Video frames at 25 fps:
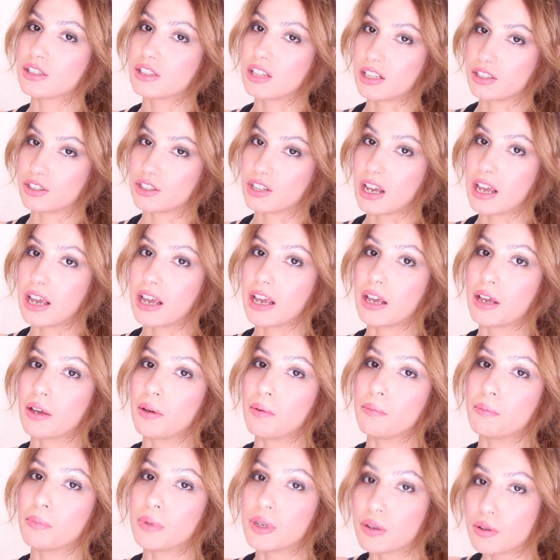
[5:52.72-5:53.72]
such a
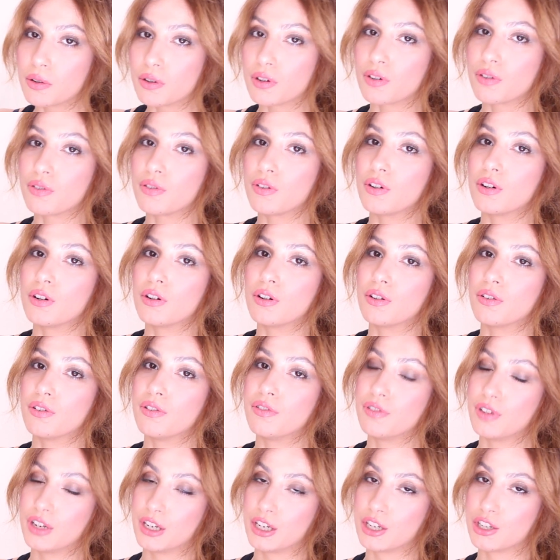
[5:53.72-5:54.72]
beautiful
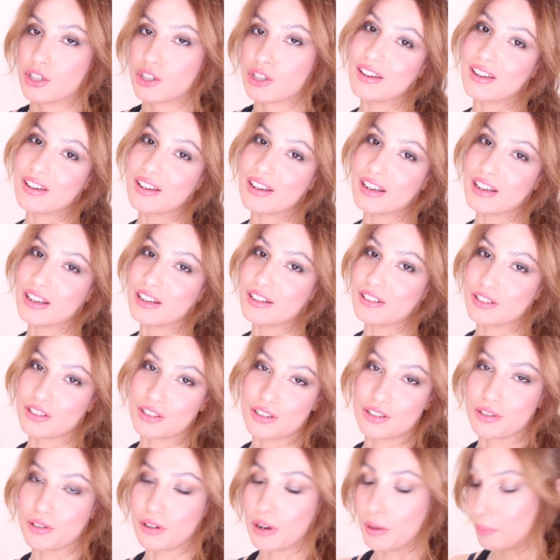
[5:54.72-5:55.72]
finish. It
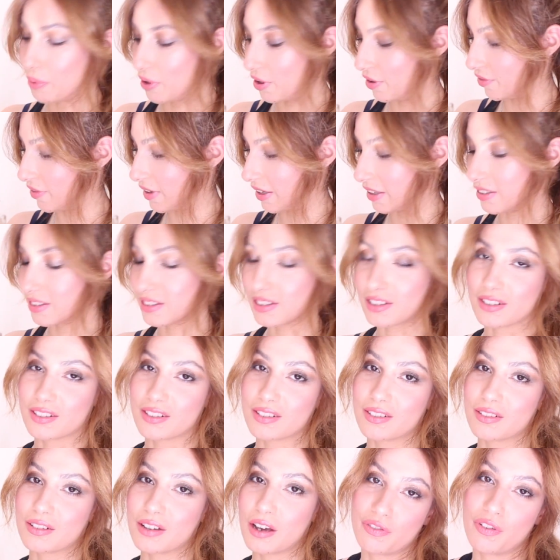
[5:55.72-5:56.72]
should do a perfect,
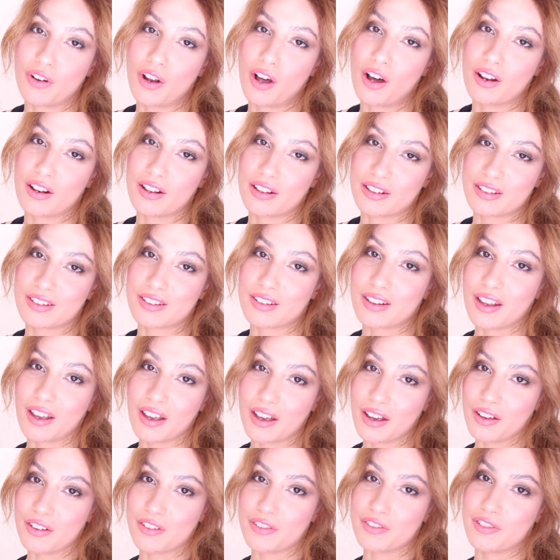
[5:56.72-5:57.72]
flawless
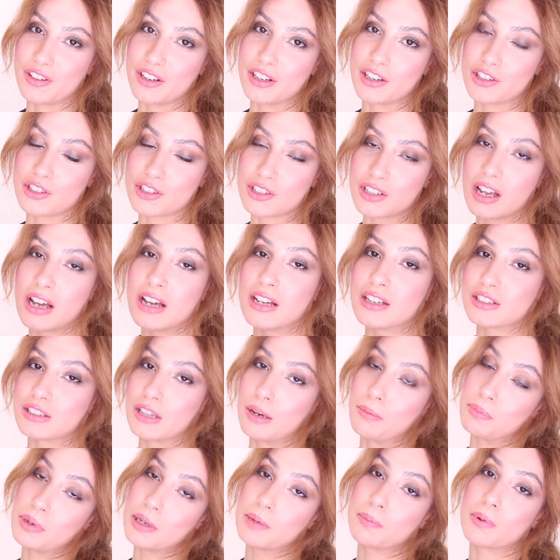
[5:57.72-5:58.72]
finish.
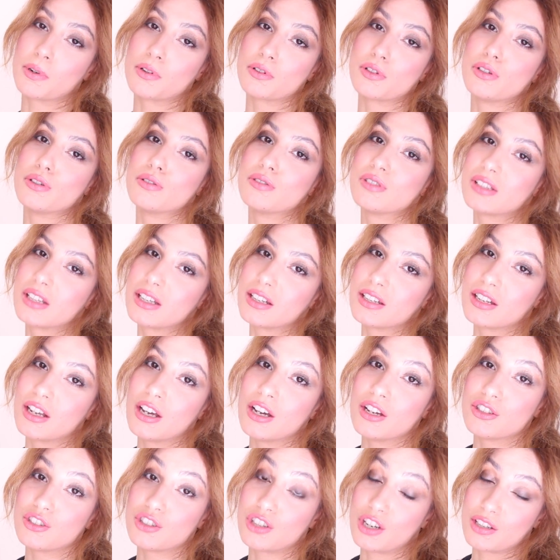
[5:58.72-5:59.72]
Some people use it
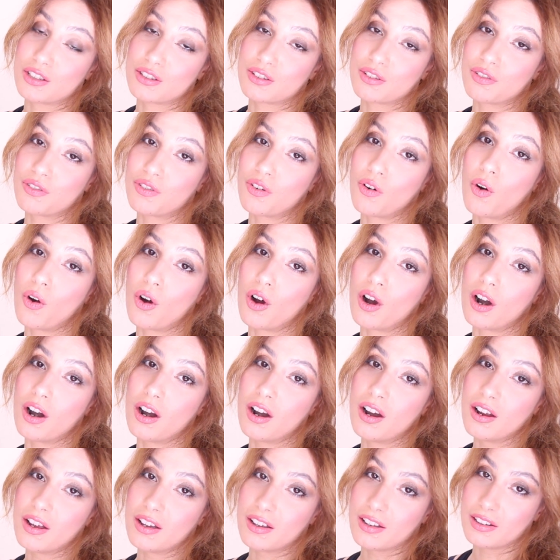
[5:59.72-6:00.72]
just for
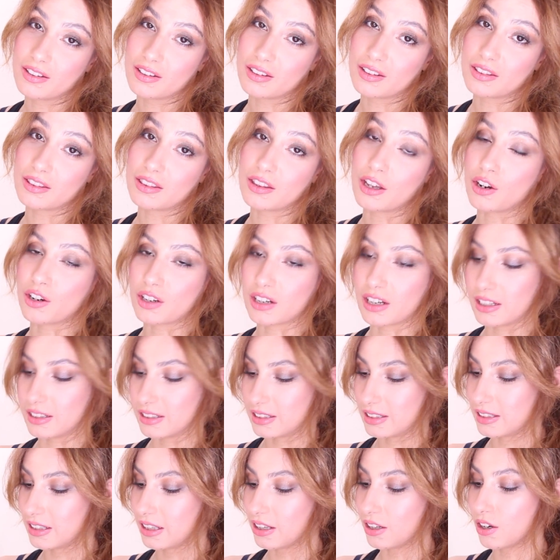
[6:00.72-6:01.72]
their
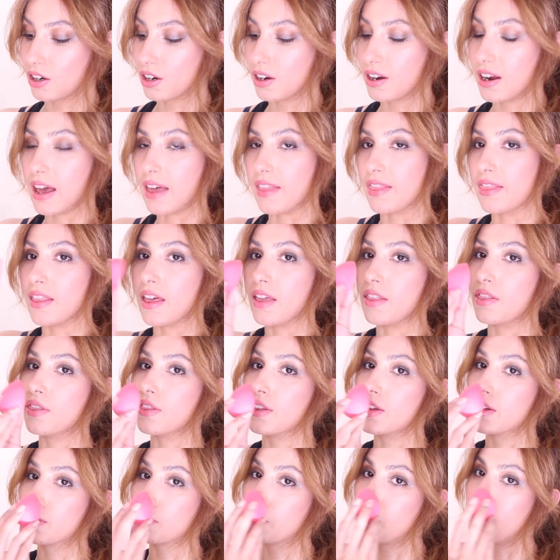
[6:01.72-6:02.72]
concealer, and then
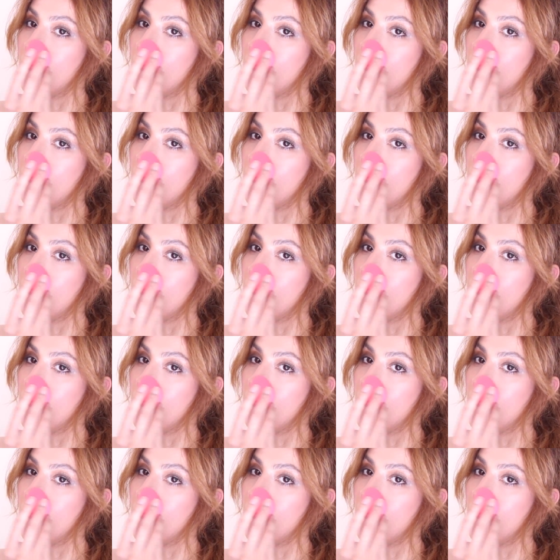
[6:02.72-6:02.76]
this